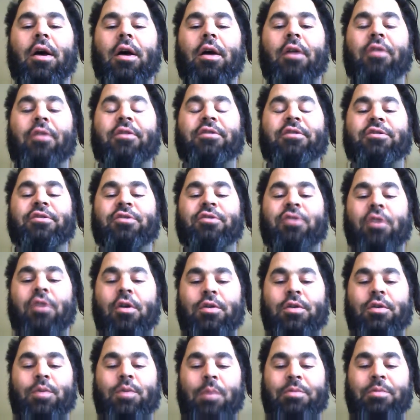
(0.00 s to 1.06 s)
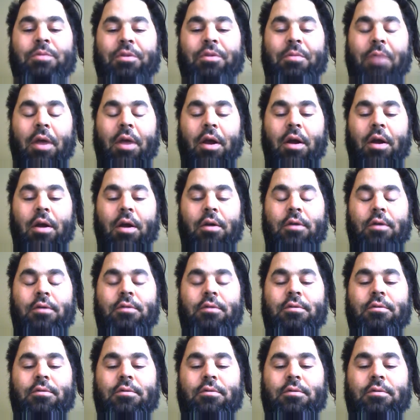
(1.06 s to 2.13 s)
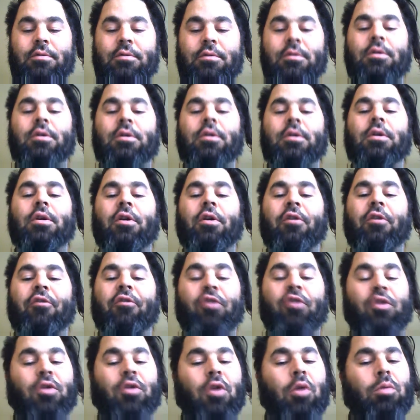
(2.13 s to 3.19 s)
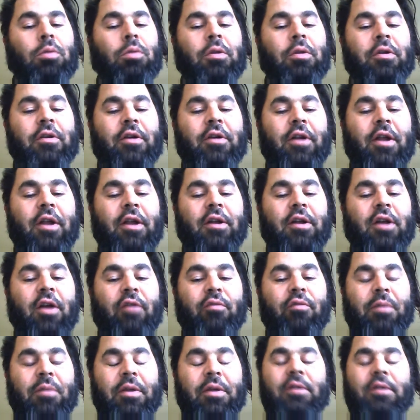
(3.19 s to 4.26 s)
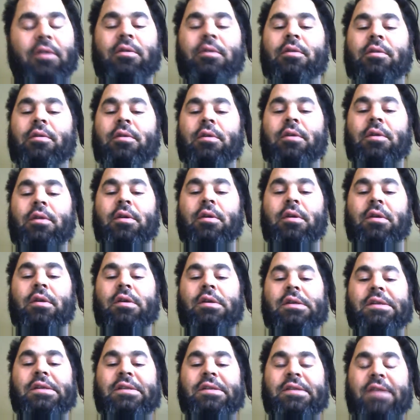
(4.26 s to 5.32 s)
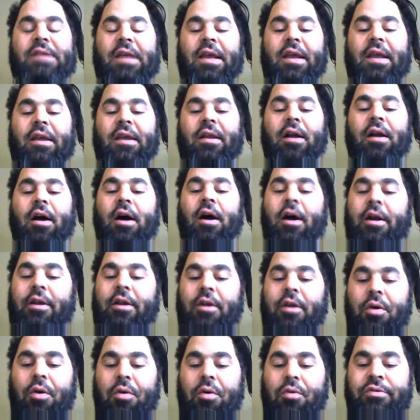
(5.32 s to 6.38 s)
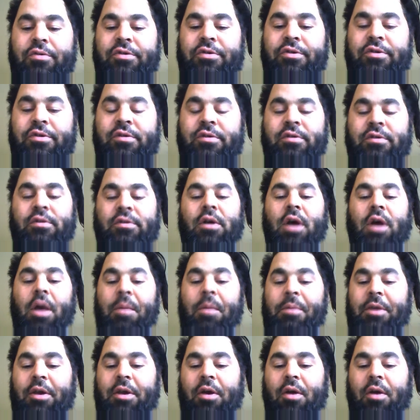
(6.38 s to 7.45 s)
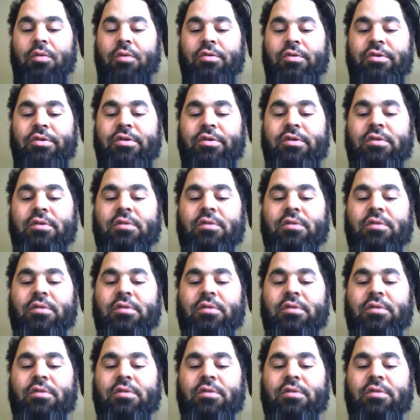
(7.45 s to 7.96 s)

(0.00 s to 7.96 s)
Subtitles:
This is Charles Webster Baer for Global Internet Government saying adios, amigos.